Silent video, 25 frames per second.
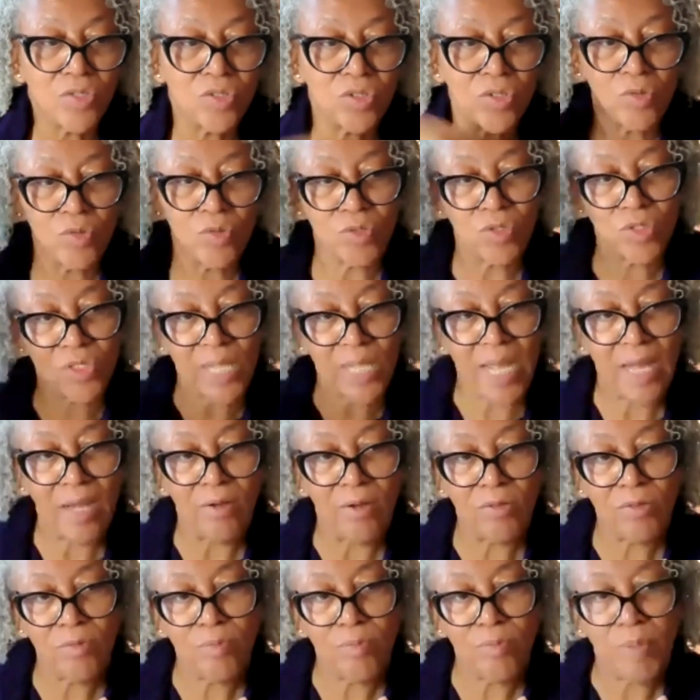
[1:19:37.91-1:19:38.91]
there's no
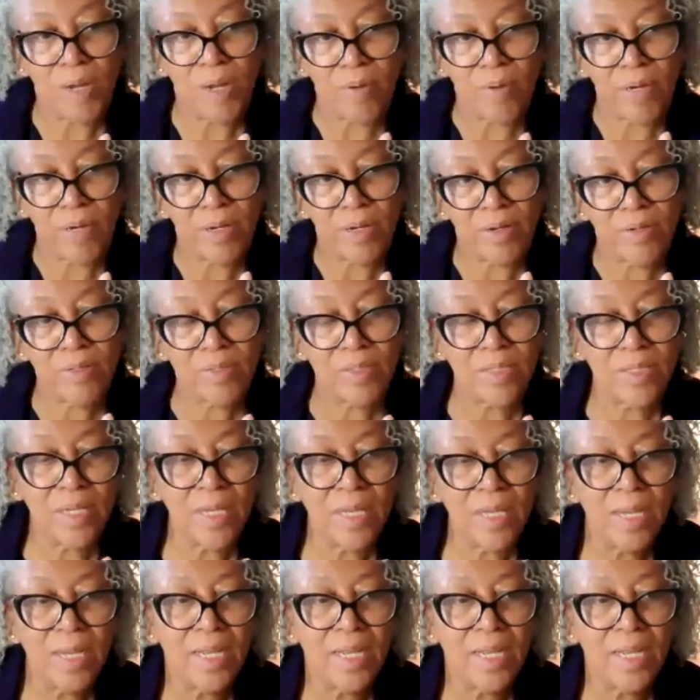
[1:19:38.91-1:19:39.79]
sound barriers.